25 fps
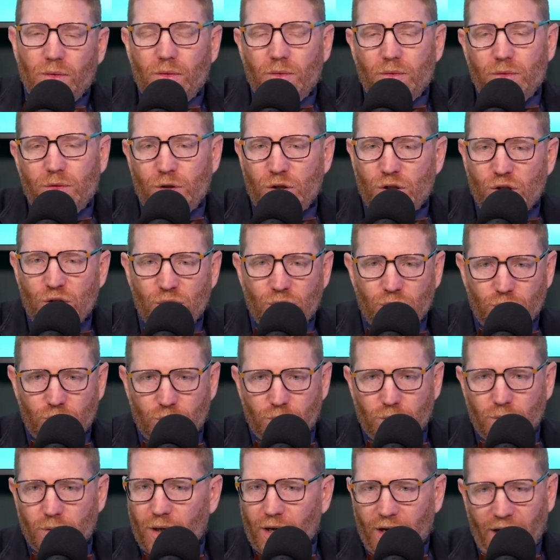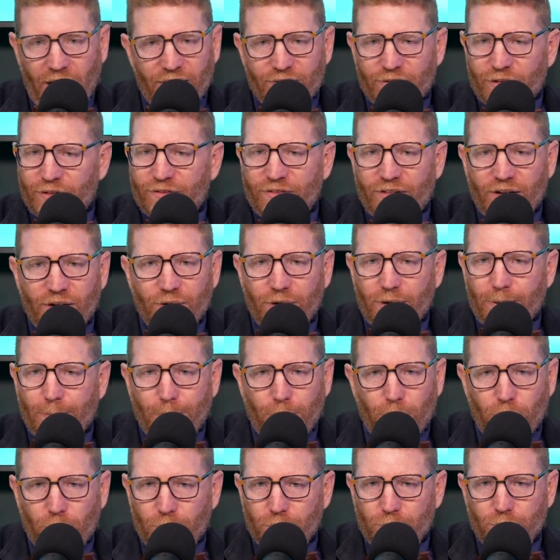You have a very
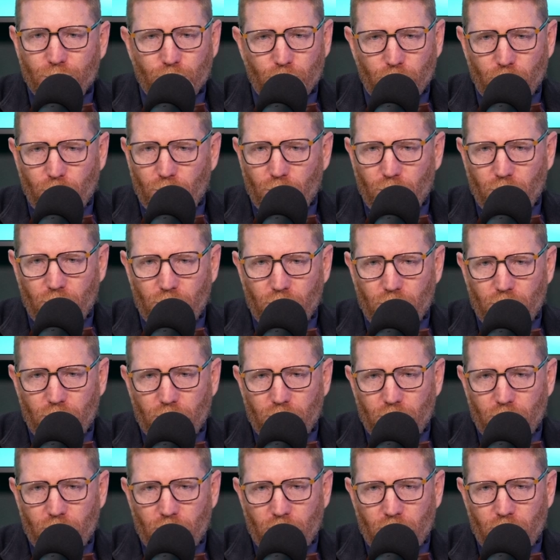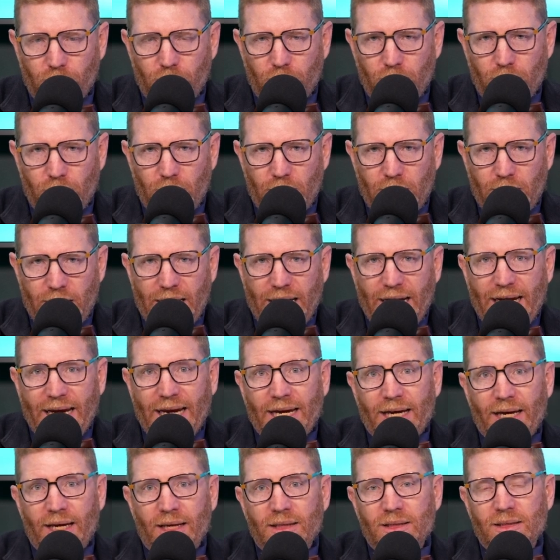important role.
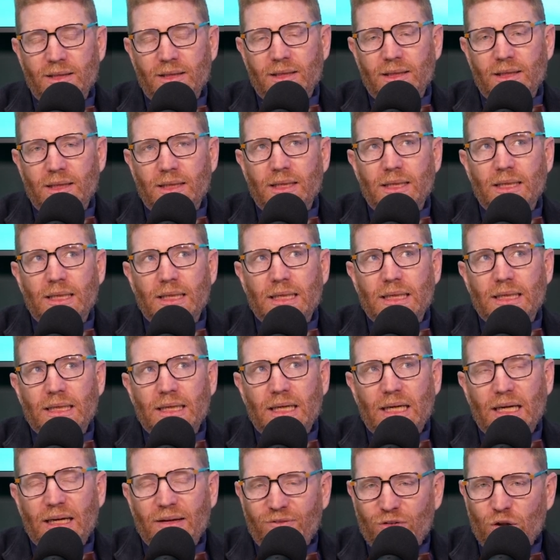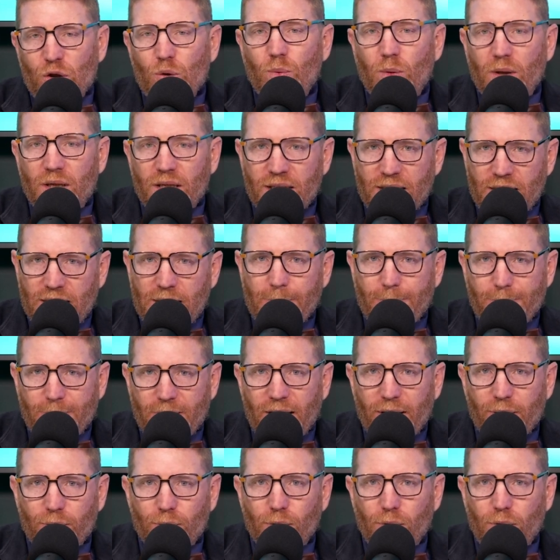And if you want to keep
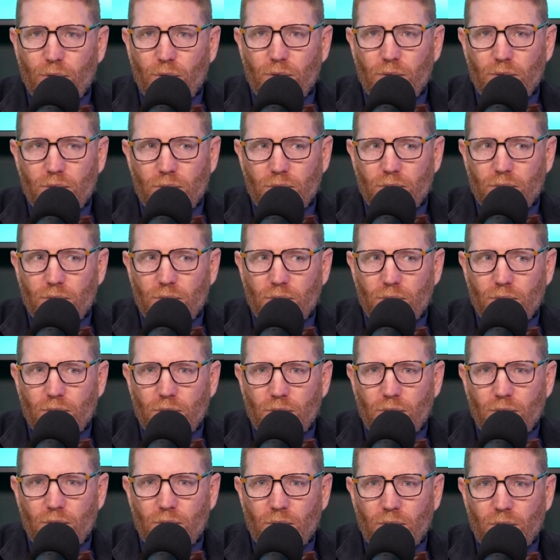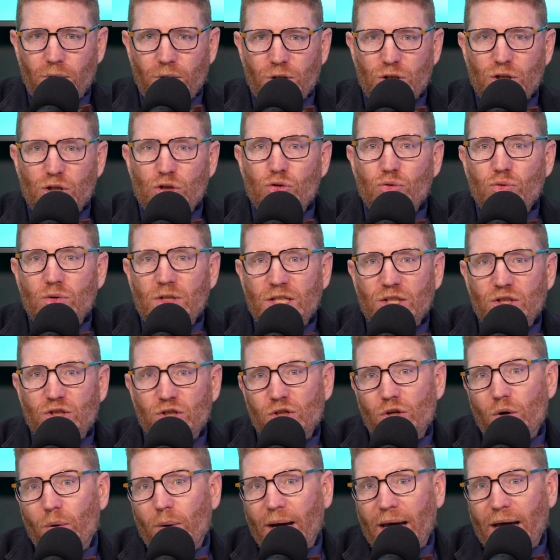that role, you need to
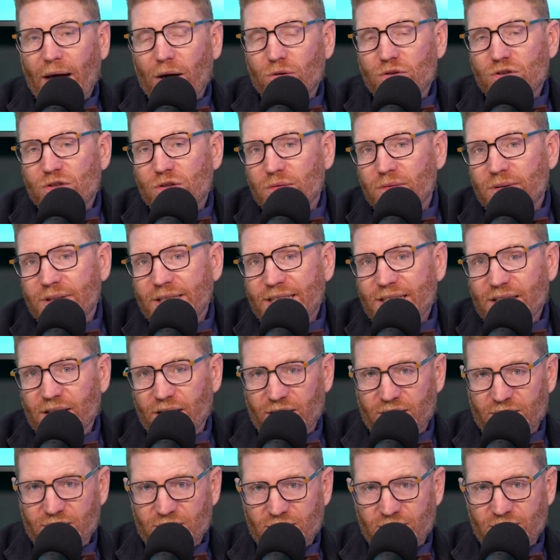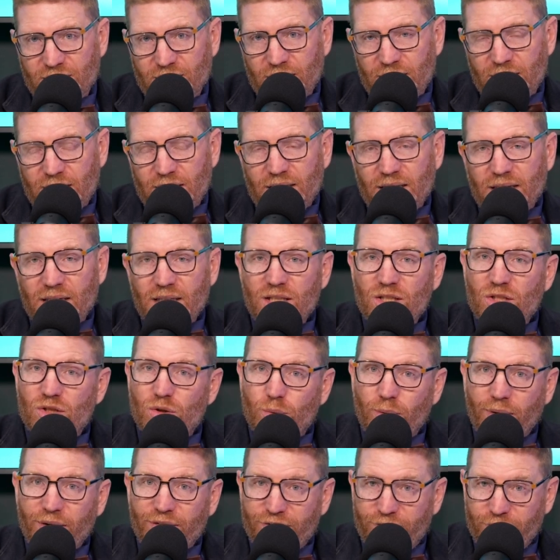know how to lead us into
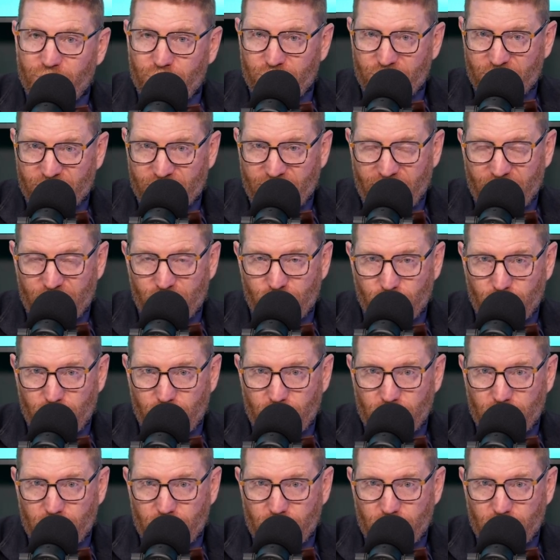a full schedule.